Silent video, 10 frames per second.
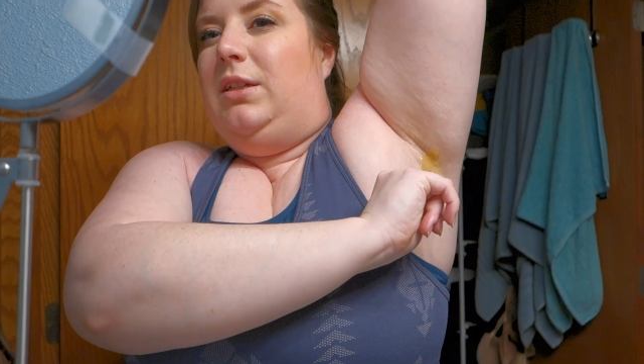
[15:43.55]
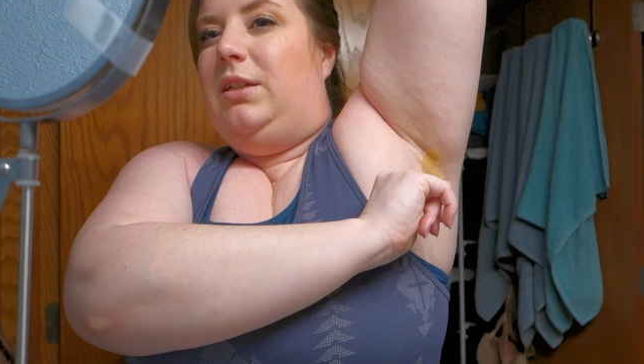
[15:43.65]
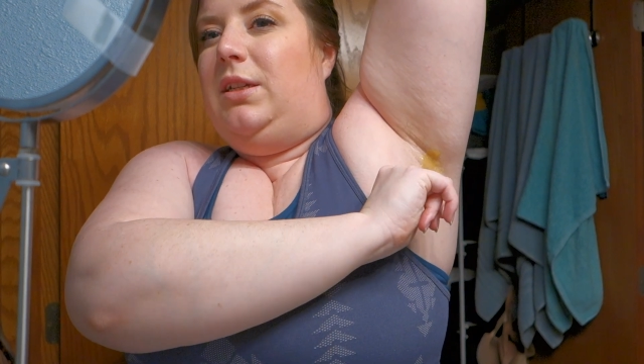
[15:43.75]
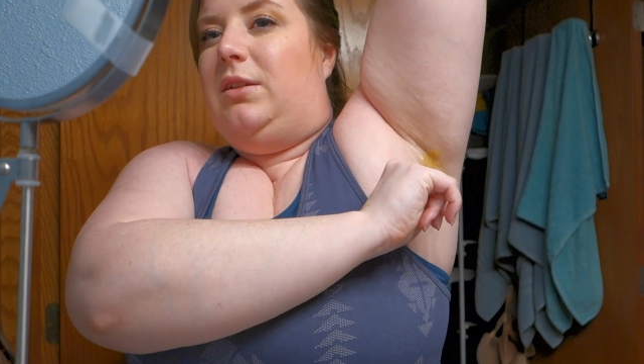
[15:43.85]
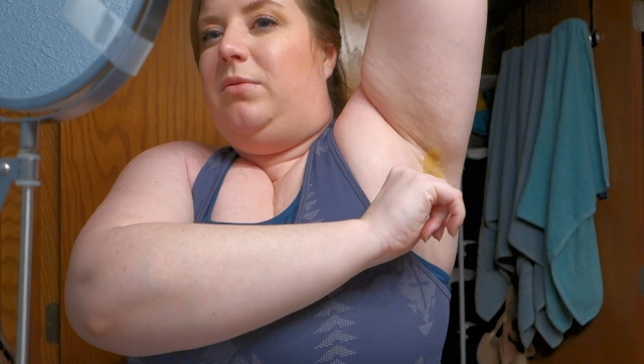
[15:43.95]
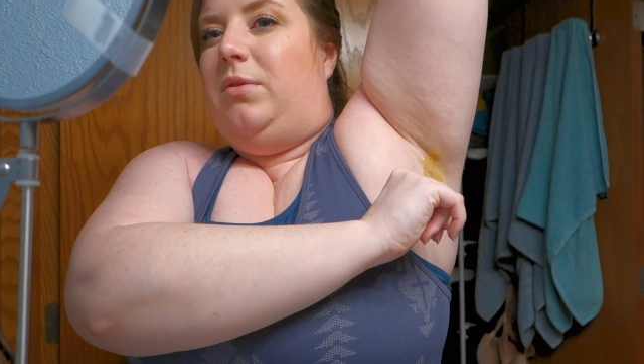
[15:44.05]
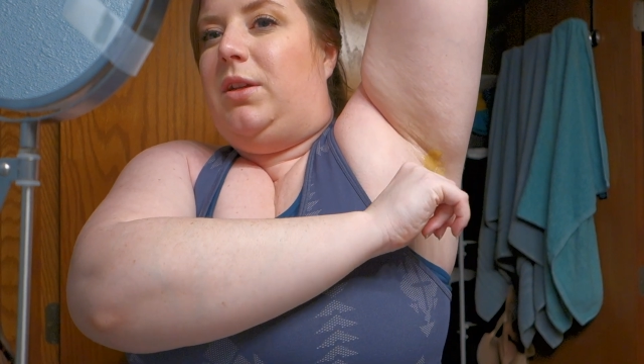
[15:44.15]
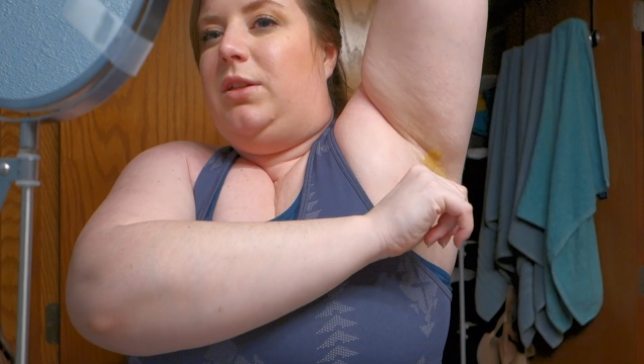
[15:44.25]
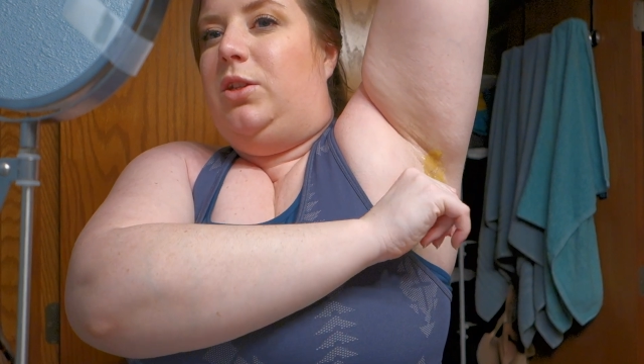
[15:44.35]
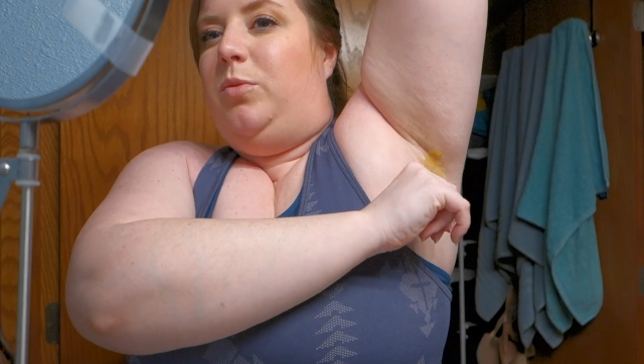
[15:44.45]
just doesn't
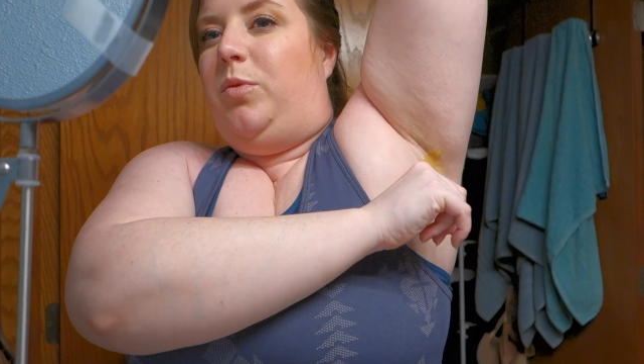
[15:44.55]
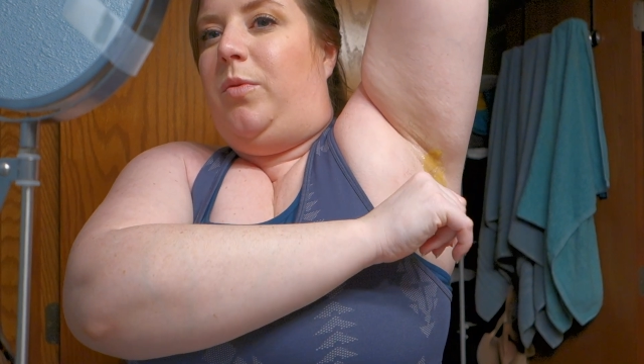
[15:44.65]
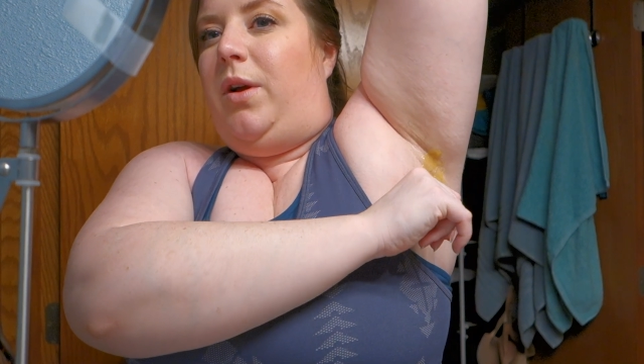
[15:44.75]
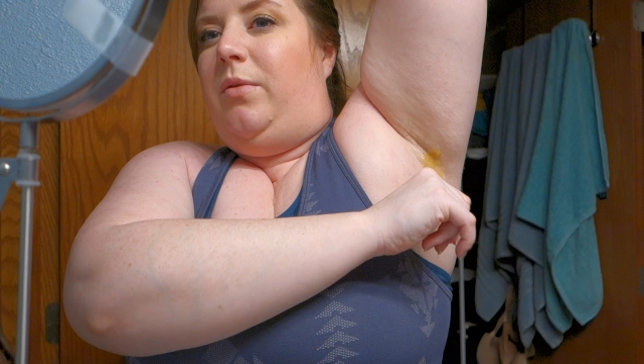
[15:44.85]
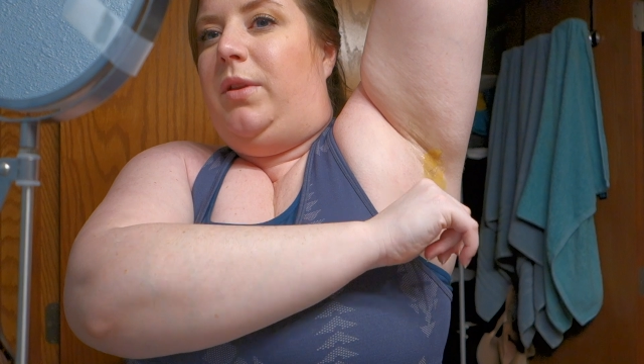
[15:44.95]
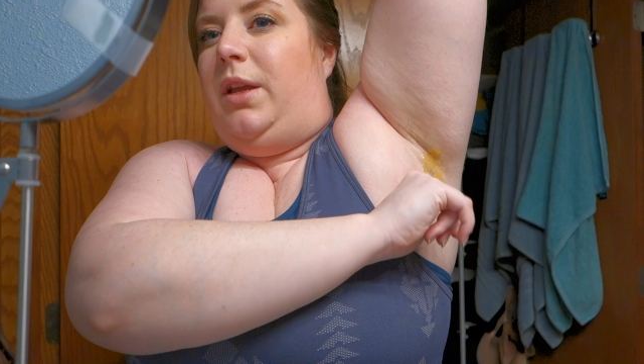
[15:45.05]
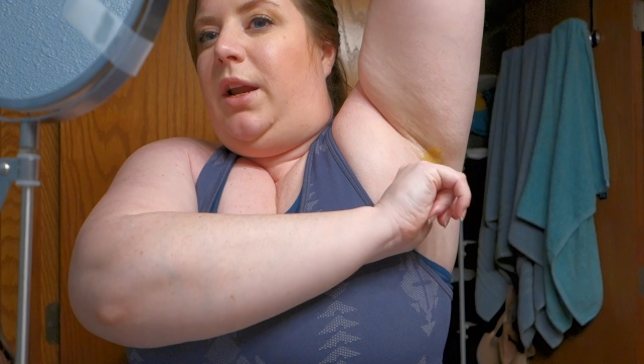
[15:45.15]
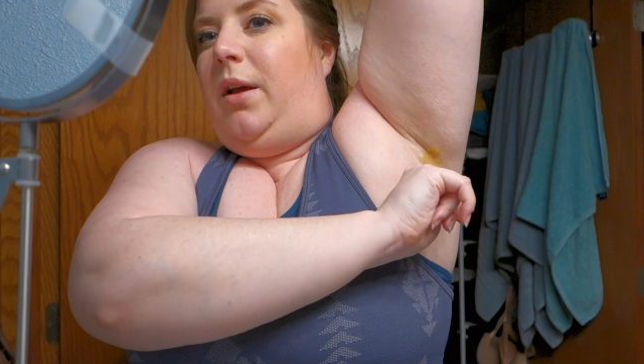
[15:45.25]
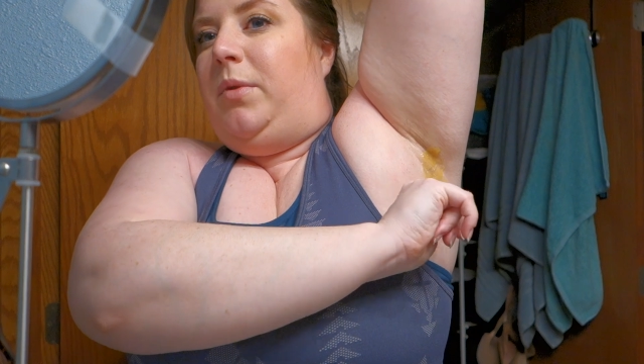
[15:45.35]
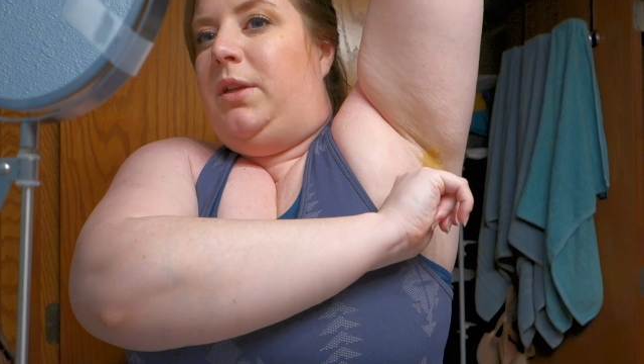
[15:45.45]
work super well when that
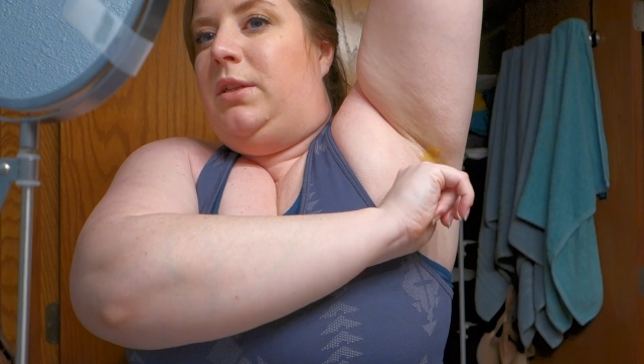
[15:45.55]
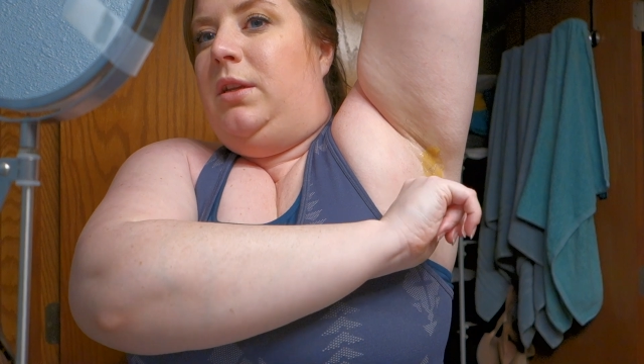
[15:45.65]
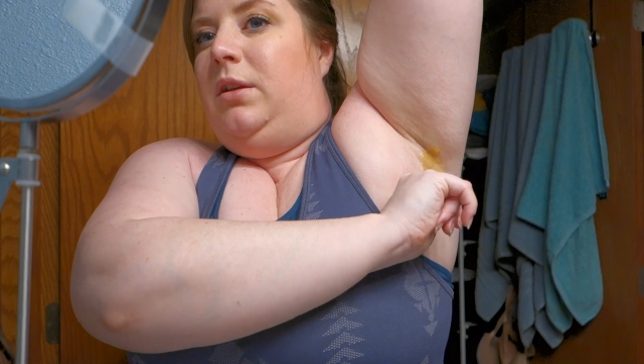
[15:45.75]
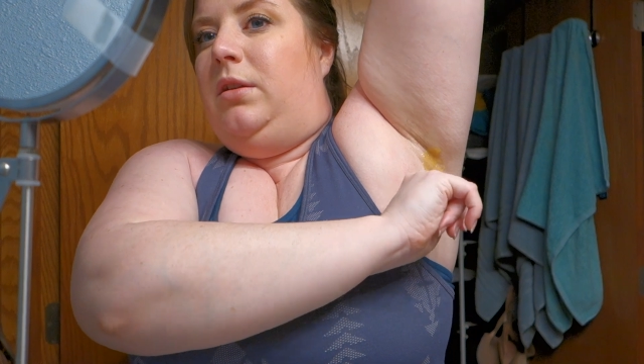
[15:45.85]
happens.